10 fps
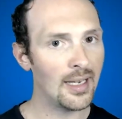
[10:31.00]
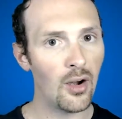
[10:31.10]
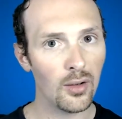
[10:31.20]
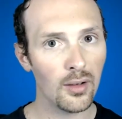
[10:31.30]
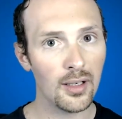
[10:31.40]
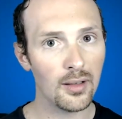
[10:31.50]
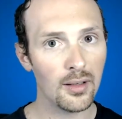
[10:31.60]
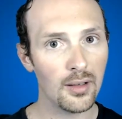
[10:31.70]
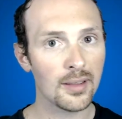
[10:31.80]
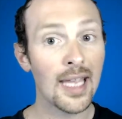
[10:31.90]
Now,
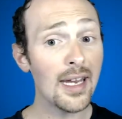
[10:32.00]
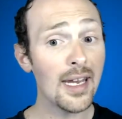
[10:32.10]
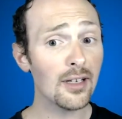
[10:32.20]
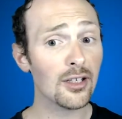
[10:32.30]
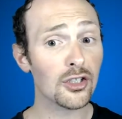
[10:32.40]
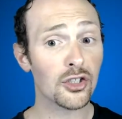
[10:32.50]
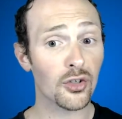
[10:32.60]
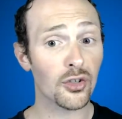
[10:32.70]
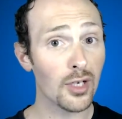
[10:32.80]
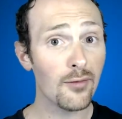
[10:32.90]
getting
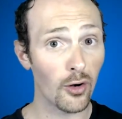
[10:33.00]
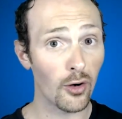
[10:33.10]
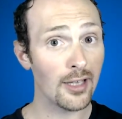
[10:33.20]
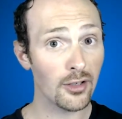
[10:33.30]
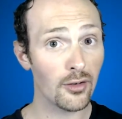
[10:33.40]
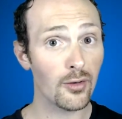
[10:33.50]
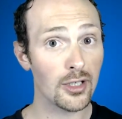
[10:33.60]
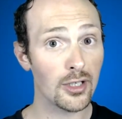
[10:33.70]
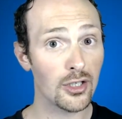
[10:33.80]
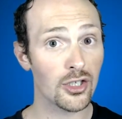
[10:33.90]

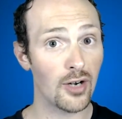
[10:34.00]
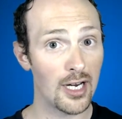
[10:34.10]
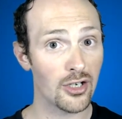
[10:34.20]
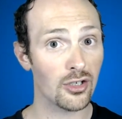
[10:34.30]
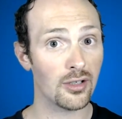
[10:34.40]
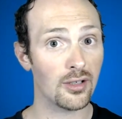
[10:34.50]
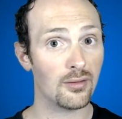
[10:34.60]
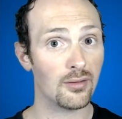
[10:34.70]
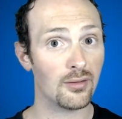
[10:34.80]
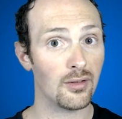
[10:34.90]
300-400
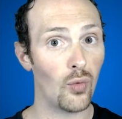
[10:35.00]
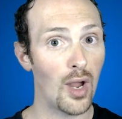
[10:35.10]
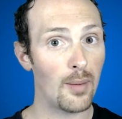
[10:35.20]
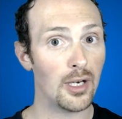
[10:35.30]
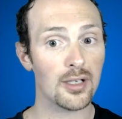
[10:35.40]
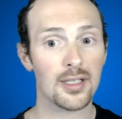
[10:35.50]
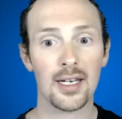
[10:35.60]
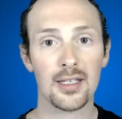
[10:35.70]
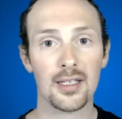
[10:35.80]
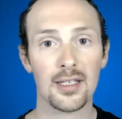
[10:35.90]
registration on
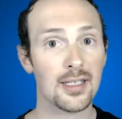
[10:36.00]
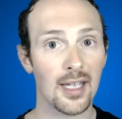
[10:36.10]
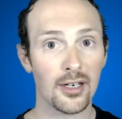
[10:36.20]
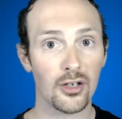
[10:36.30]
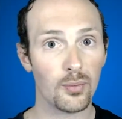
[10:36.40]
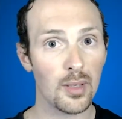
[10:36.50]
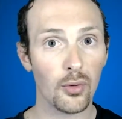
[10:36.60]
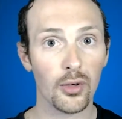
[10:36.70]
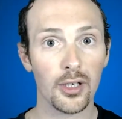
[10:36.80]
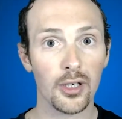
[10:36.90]
webinars, getting 600
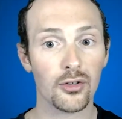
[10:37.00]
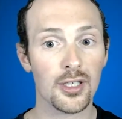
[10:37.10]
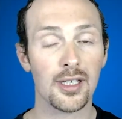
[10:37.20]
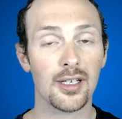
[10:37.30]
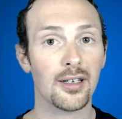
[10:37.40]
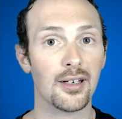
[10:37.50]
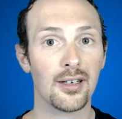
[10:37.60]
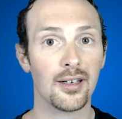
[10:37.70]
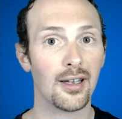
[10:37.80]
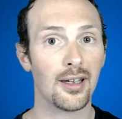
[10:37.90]
people
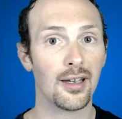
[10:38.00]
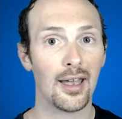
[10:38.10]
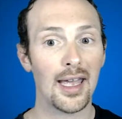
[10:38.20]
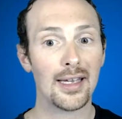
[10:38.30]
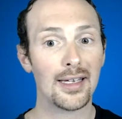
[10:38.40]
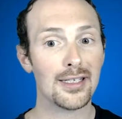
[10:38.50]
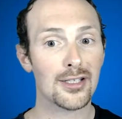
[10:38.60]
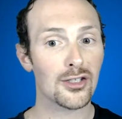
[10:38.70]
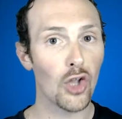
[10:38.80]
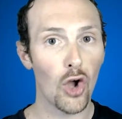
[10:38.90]
interested
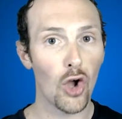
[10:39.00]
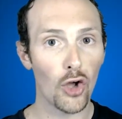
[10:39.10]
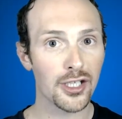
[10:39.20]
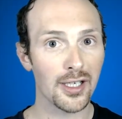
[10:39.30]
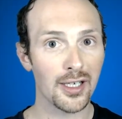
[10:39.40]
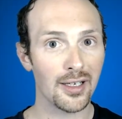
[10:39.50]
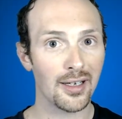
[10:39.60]
is not